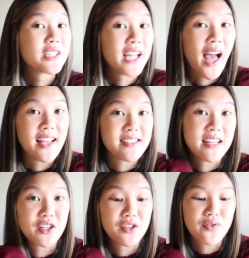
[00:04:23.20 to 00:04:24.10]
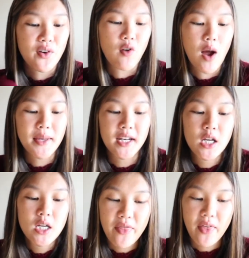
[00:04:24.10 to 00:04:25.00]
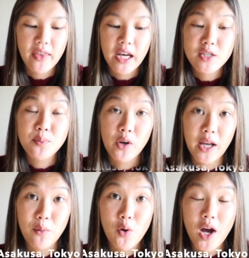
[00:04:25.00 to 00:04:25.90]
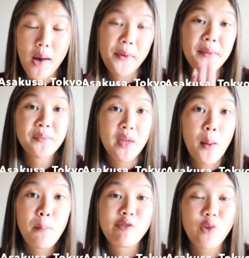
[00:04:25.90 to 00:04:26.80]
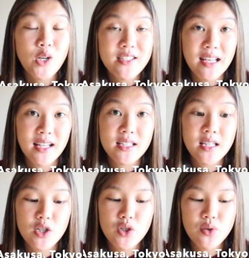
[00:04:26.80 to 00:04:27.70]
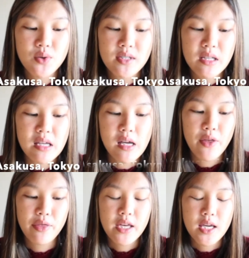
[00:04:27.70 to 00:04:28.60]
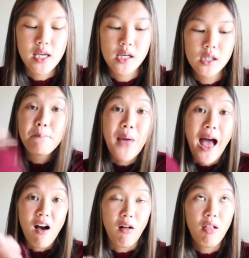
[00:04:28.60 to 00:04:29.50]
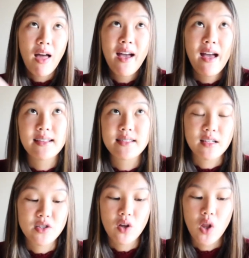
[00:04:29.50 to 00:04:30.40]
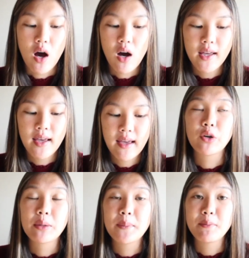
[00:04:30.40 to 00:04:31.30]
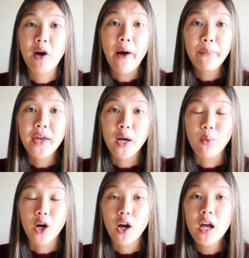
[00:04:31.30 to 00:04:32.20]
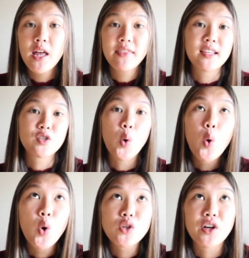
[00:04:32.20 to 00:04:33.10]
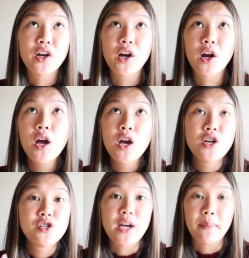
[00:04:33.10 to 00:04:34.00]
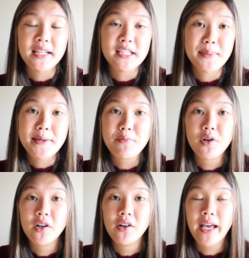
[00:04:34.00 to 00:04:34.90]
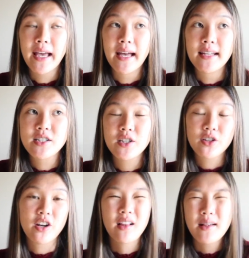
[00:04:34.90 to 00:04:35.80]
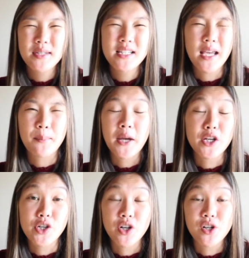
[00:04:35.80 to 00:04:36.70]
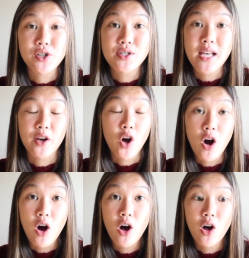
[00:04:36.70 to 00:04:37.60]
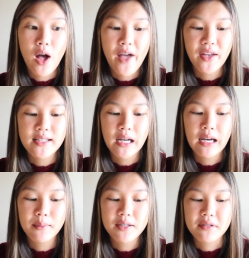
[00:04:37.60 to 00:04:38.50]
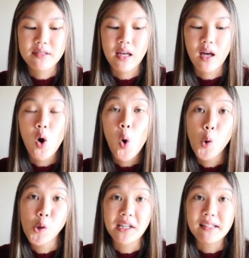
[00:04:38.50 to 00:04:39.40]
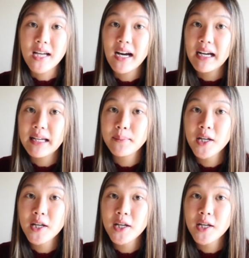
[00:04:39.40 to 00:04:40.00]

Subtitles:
high standards for ramen. And then the next morning I woke up before 6 to see the bell at 6 o'clock. The only people out there were these older Japanese people, and you're not allowed to take pictures at all at that time because it's like a holy time.